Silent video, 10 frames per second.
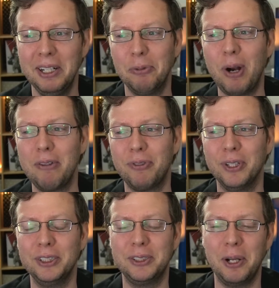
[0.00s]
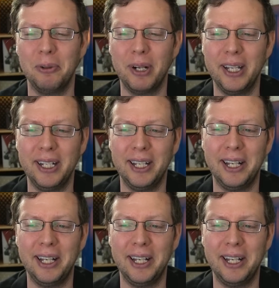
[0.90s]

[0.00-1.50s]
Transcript: Rightfully so, right?